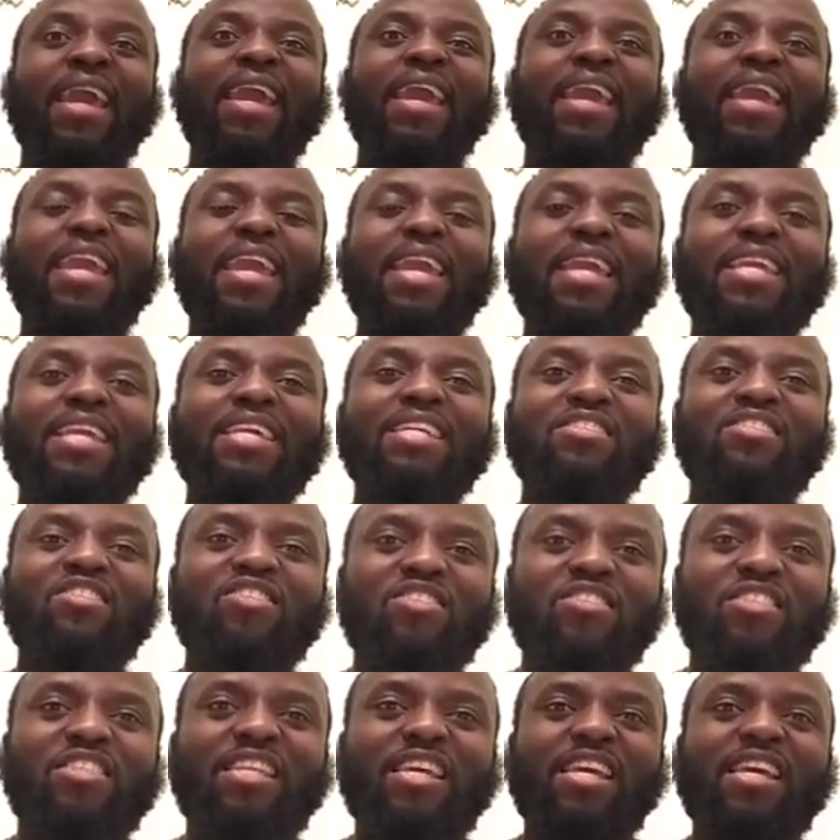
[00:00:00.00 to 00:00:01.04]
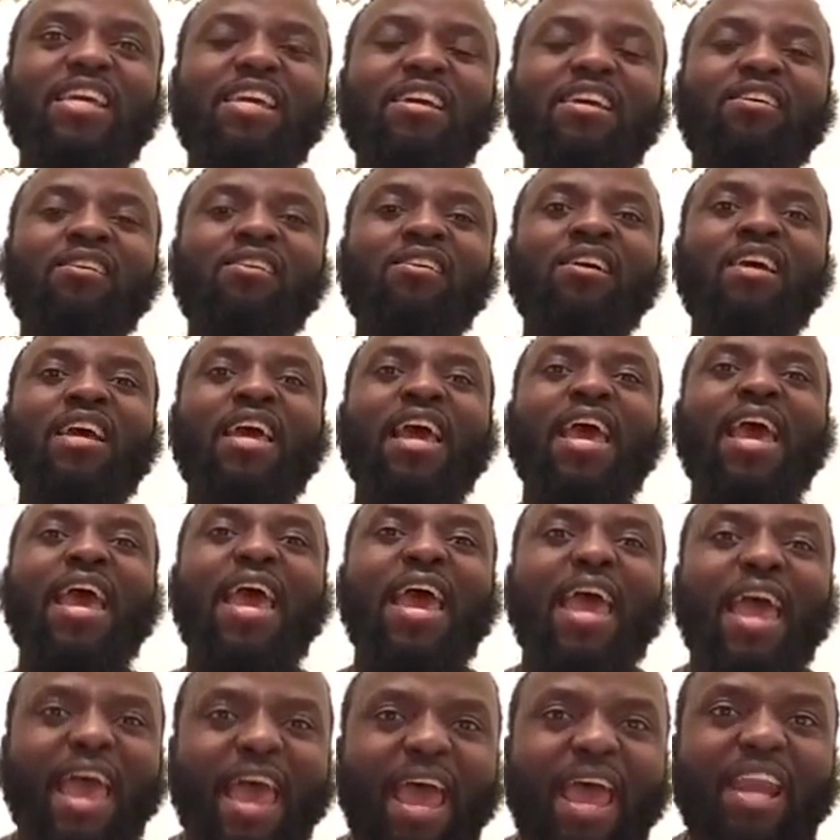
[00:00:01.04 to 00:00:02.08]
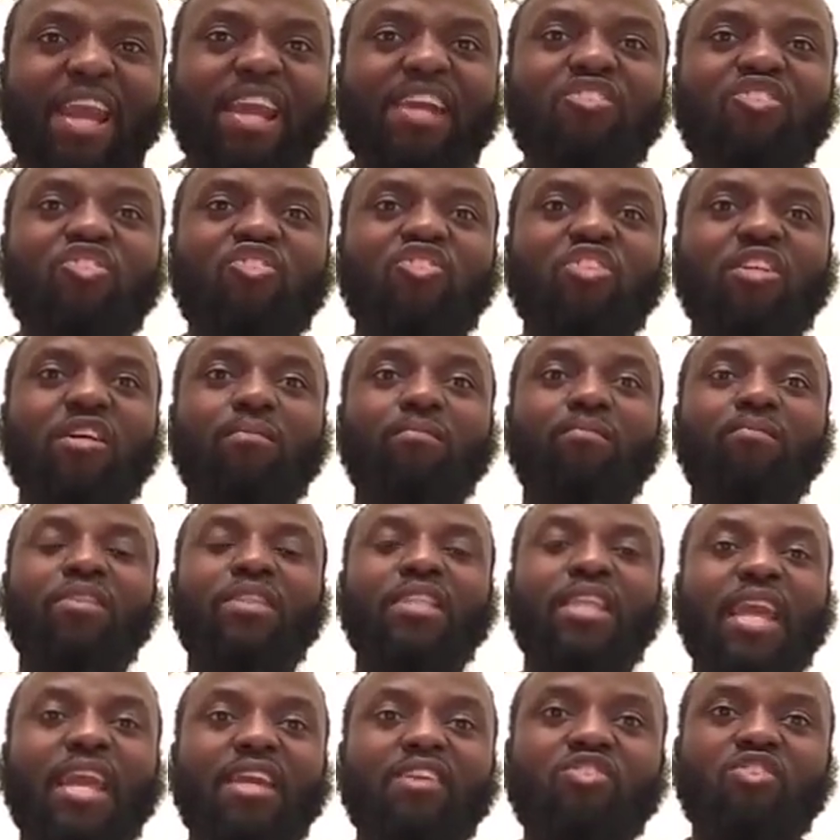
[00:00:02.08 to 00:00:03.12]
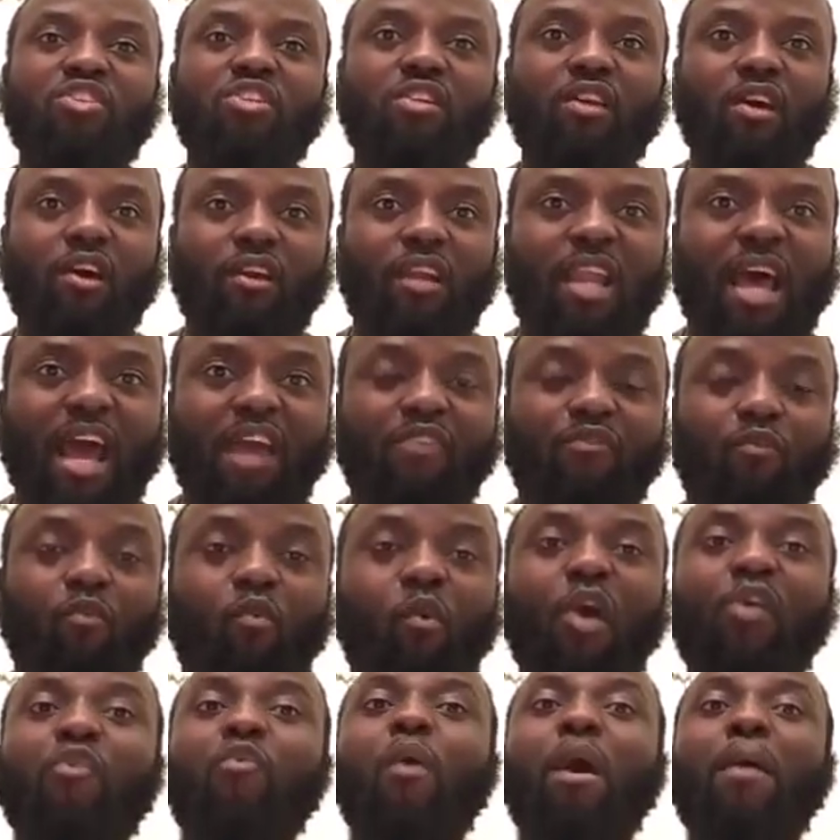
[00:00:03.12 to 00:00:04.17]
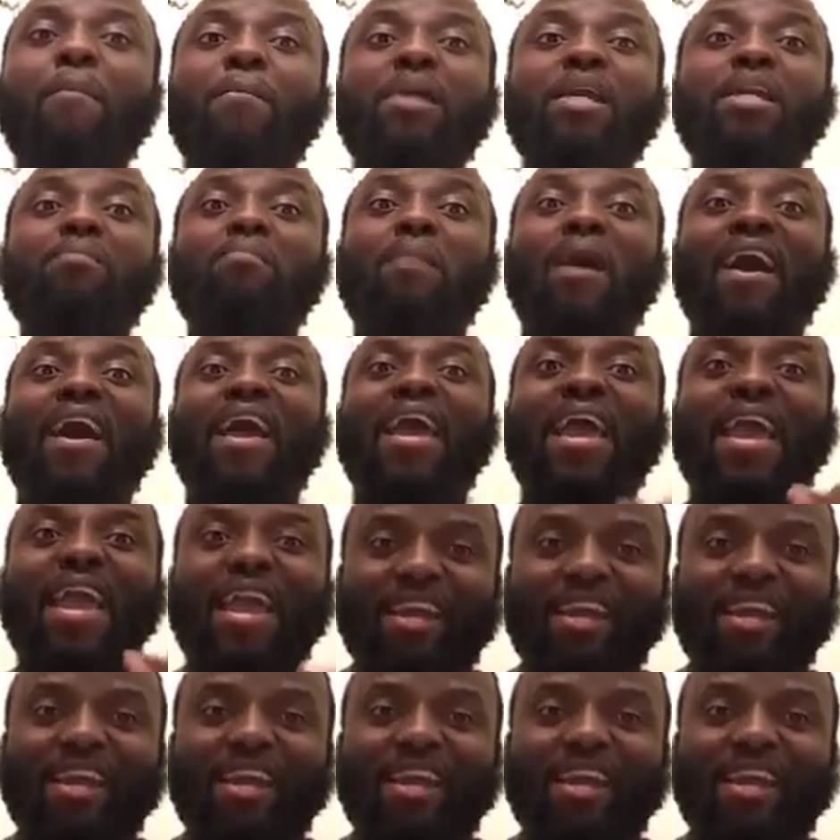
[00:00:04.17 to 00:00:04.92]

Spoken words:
he can still edit some things in our life. What do I mean about